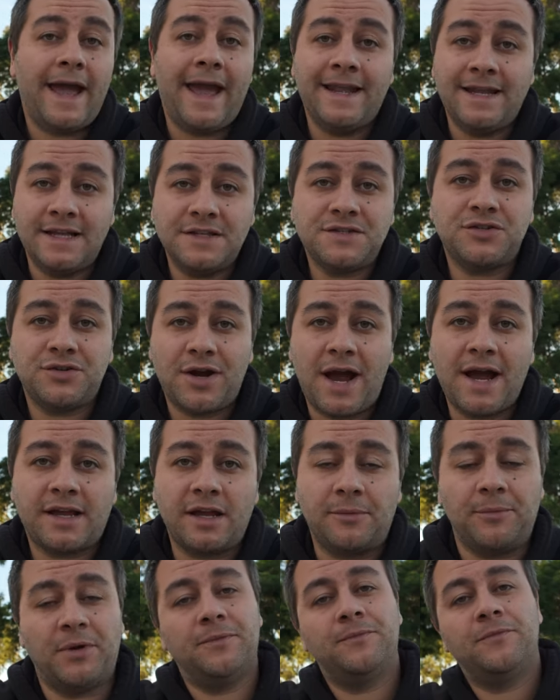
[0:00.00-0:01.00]
and it's
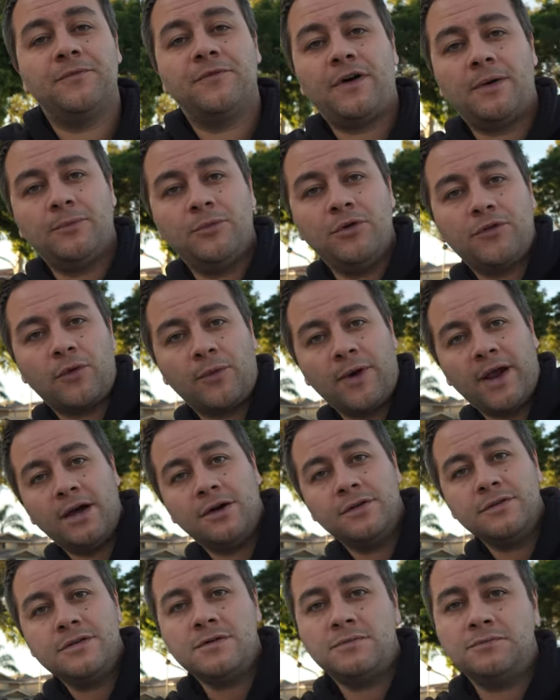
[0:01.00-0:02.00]
tracking me. If I move
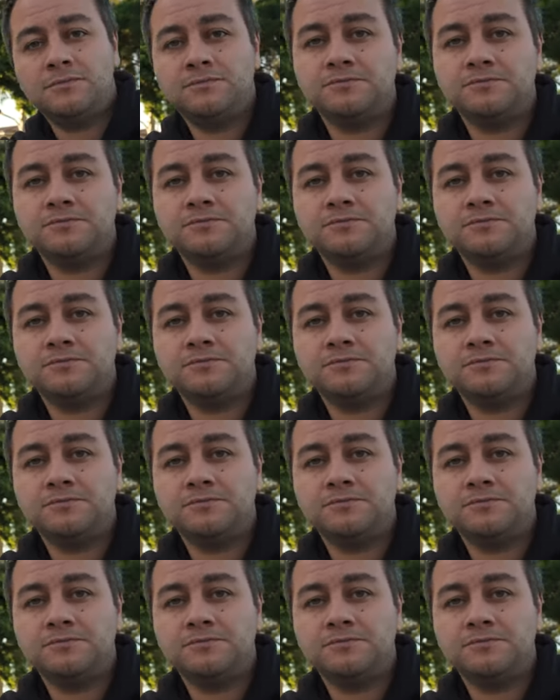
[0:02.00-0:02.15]
around,